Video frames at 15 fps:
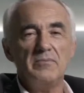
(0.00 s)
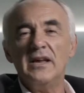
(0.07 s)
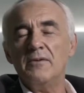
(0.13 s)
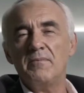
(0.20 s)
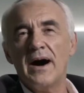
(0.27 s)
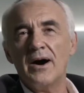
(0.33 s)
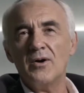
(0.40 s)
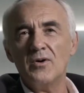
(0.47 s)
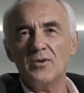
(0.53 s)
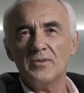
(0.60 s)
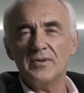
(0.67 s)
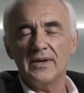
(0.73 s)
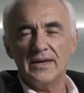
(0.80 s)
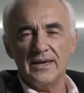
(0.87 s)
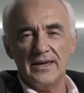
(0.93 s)
Bilbao
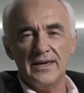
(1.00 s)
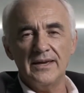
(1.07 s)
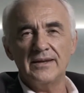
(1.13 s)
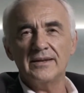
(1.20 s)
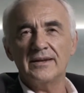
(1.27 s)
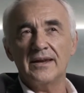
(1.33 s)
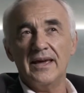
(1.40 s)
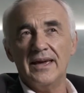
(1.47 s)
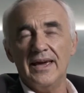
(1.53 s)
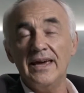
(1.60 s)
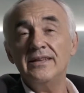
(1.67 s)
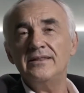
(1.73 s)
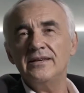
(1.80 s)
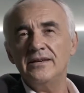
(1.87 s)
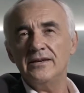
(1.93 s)
in
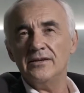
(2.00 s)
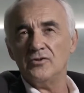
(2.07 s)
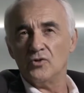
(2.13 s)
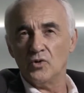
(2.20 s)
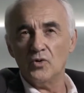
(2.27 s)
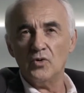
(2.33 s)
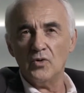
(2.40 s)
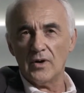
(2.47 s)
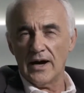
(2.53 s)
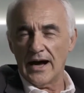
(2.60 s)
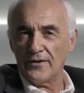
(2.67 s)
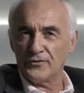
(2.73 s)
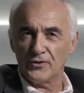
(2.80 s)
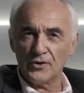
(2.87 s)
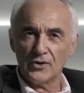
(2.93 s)
'82,
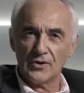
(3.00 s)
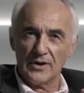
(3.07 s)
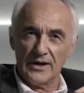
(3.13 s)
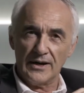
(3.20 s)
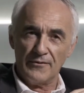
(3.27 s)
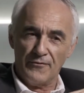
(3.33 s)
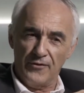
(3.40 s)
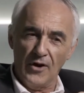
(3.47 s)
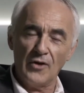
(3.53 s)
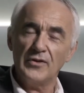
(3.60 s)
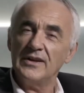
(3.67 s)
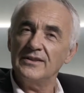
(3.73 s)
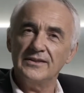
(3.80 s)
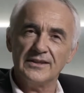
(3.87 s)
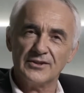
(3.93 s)
after
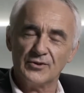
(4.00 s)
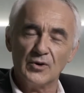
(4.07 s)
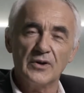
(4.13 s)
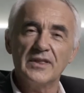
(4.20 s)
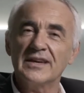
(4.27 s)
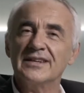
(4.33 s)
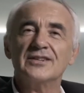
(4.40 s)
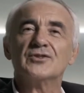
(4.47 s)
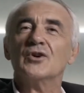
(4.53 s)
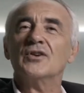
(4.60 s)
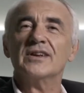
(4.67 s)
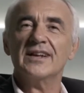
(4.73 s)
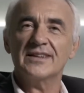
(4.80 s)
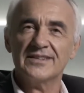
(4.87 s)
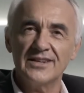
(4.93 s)
flooding destroyed the
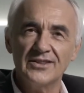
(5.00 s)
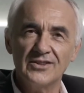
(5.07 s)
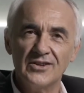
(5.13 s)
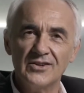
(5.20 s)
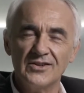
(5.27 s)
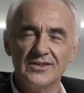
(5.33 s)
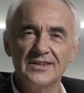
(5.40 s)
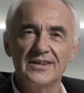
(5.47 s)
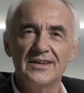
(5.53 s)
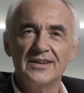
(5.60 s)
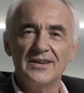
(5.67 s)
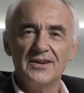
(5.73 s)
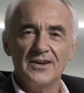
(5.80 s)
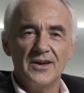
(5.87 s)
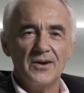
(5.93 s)
historical center,
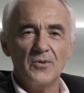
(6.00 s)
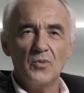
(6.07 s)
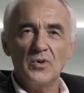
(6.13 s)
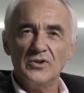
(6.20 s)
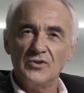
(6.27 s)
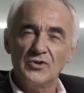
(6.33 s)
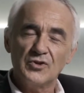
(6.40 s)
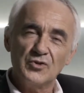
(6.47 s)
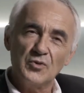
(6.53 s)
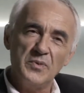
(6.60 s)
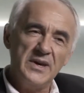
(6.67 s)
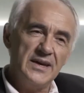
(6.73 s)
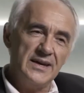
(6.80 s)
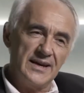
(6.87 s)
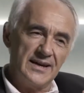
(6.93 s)
used to
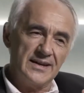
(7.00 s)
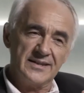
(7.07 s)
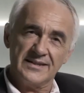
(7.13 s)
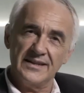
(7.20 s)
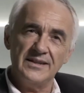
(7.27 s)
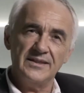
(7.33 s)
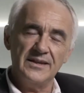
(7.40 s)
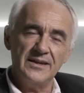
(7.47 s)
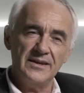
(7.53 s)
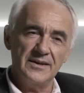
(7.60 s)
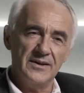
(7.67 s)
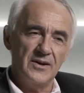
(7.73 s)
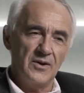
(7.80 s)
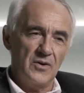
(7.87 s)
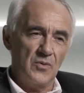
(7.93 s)
be a
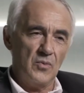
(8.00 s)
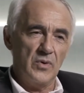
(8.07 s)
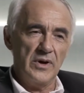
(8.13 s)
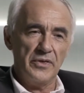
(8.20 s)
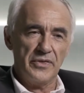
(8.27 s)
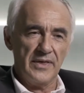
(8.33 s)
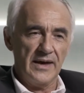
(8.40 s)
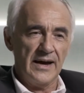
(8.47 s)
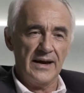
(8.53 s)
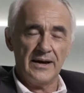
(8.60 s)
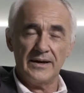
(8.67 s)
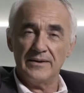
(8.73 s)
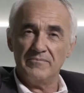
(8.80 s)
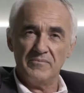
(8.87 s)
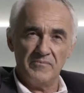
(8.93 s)
city with a